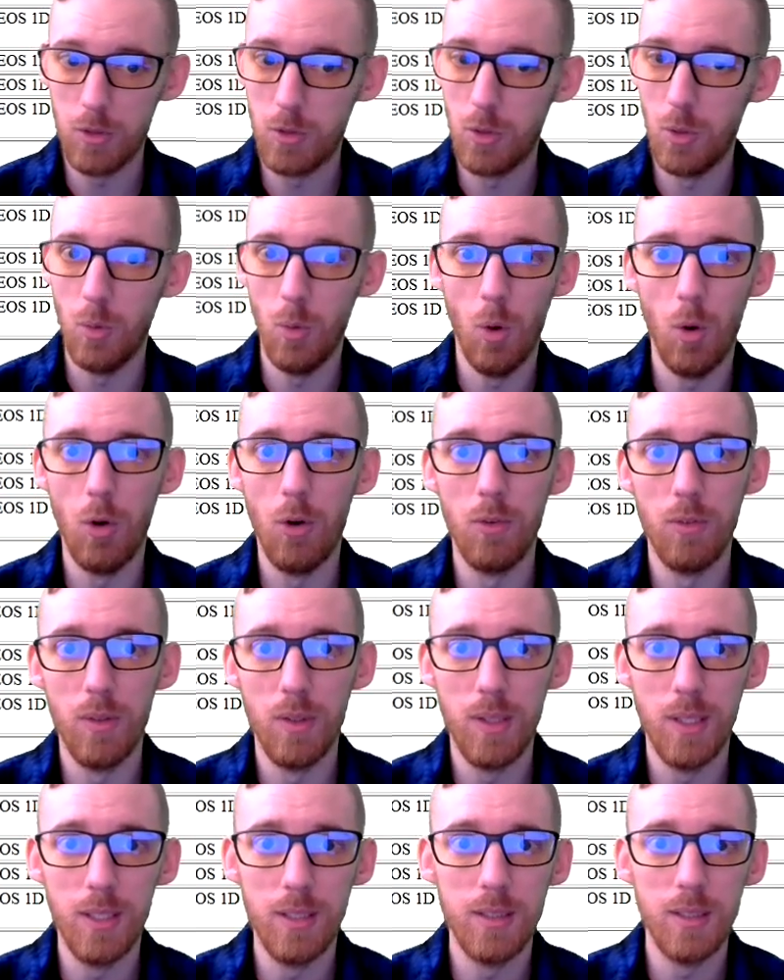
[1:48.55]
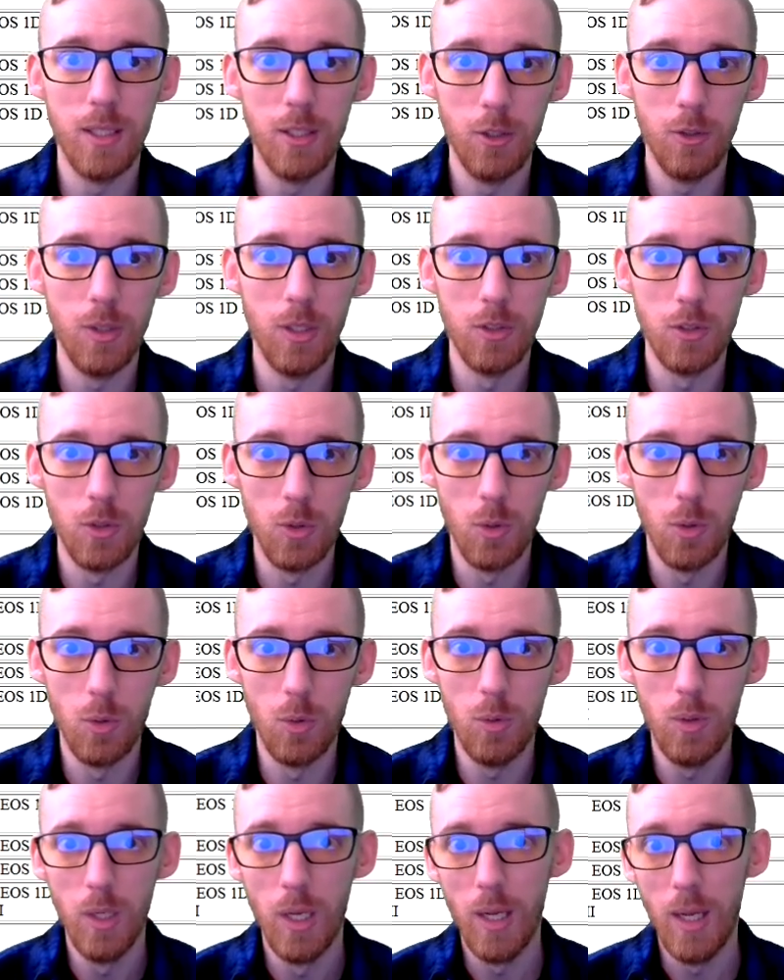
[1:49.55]
so all of the things that you
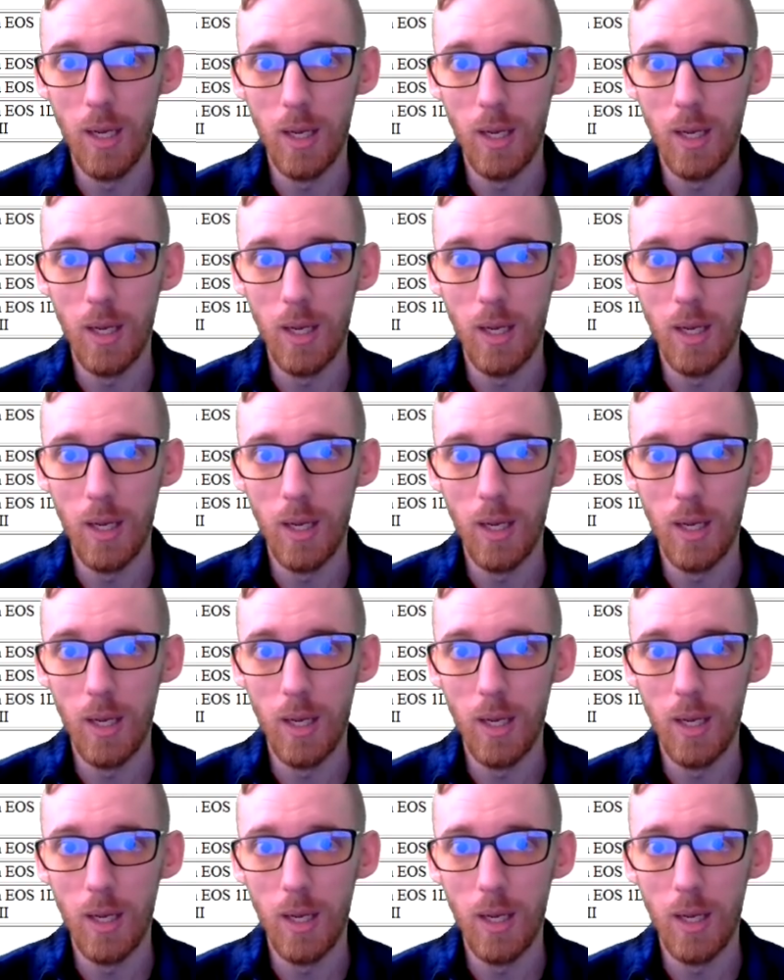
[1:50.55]
control